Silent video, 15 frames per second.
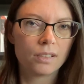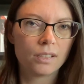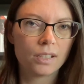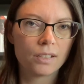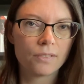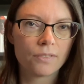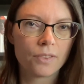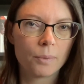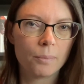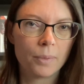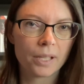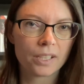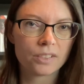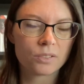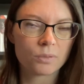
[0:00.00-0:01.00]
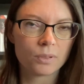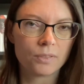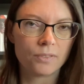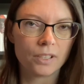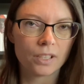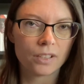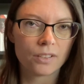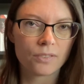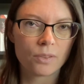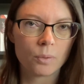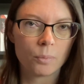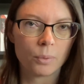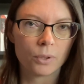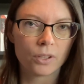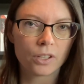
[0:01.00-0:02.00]
give the biggest reveal of the
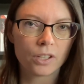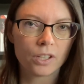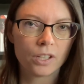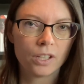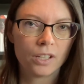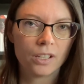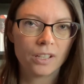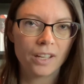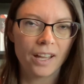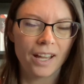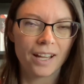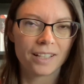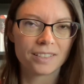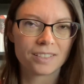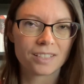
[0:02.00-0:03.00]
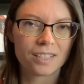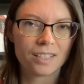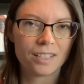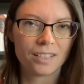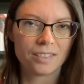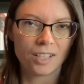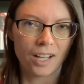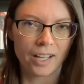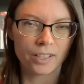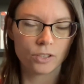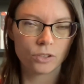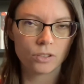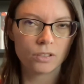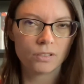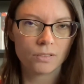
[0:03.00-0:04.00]
book as the
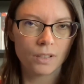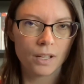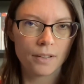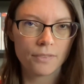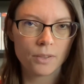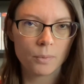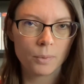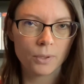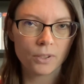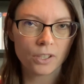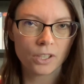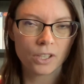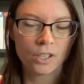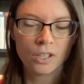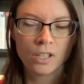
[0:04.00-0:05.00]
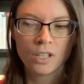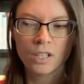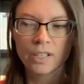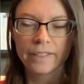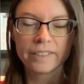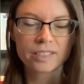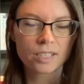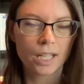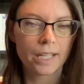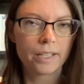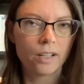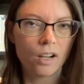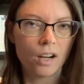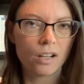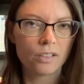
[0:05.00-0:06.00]
title of the book, it's kind
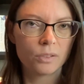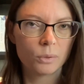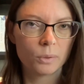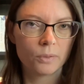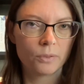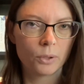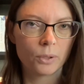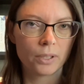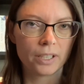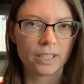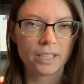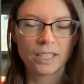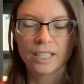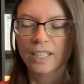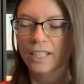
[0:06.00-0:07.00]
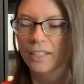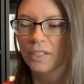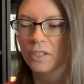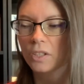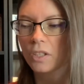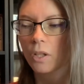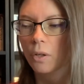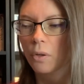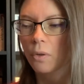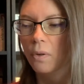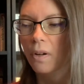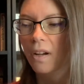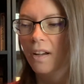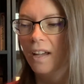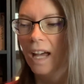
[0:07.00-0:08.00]
of hard to avoid.
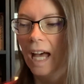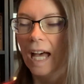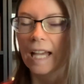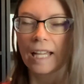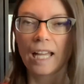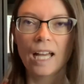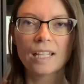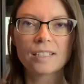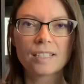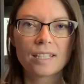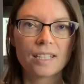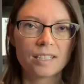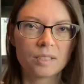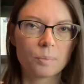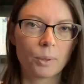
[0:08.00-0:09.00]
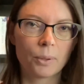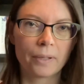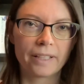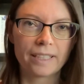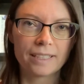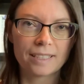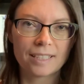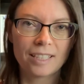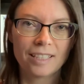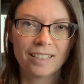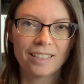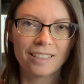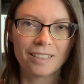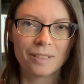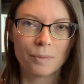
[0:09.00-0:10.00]
So I got to this point
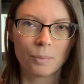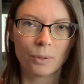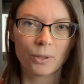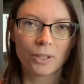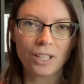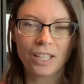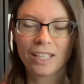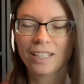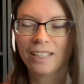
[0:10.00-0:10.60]
in the book,